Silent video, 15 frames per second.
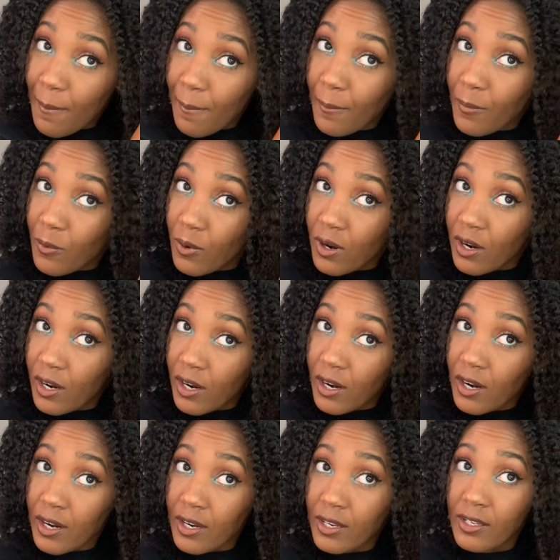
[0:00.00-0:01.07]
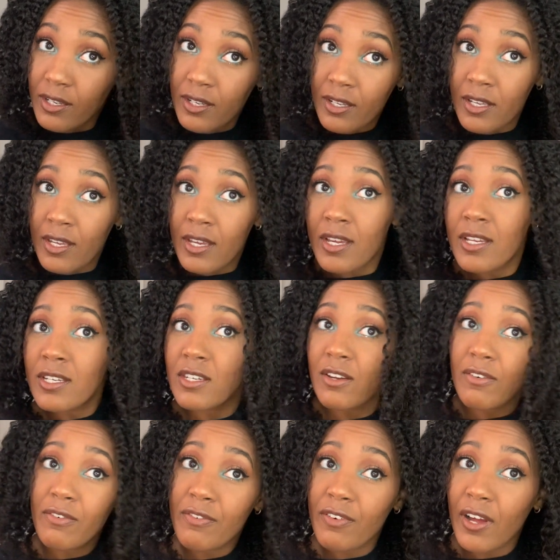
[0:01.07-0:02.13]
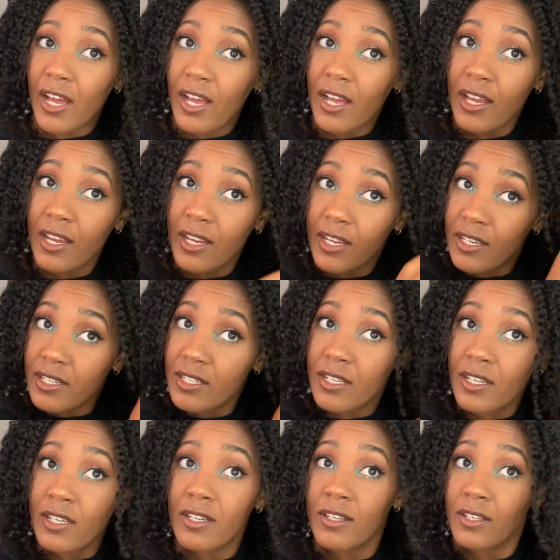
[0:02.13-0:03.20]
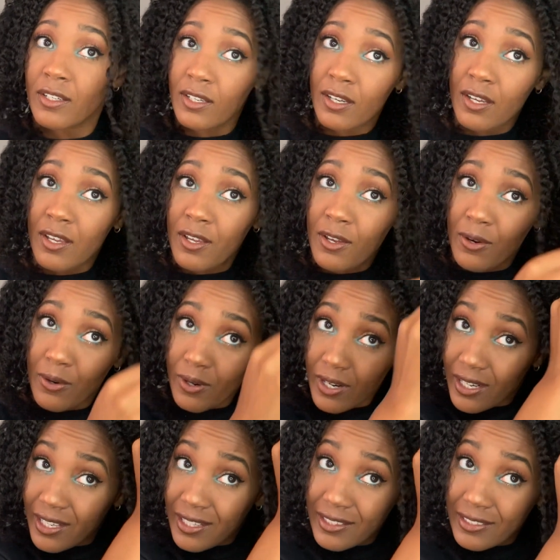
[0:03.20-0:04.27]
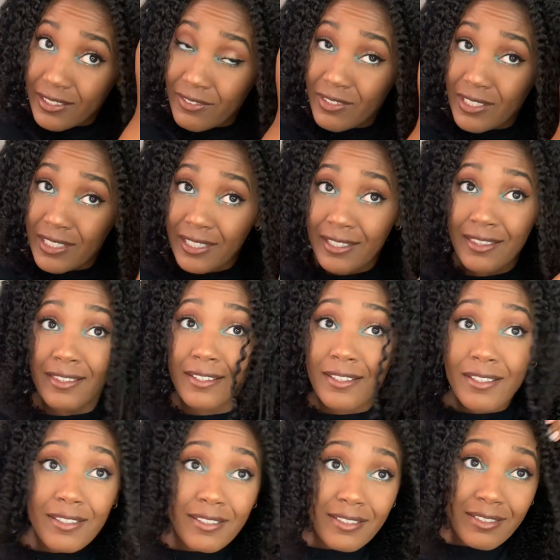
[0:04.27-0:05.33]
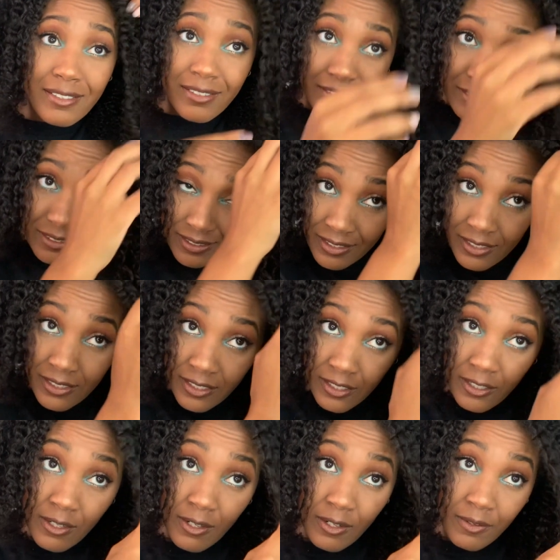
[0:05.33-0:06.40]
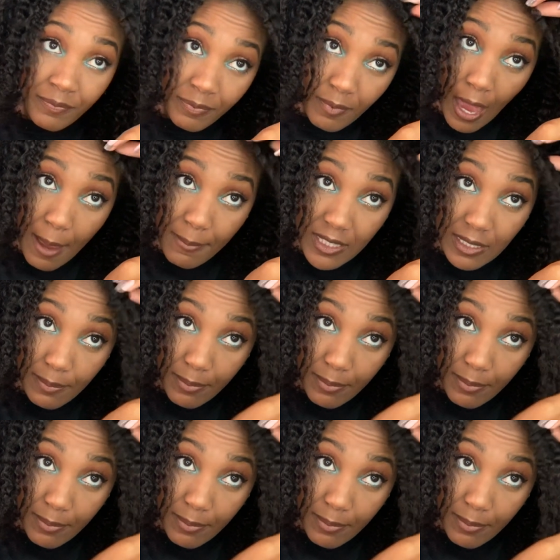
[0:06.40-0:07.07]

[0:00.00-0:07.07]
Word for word: more defined, or I can leave it like this. I'm gonna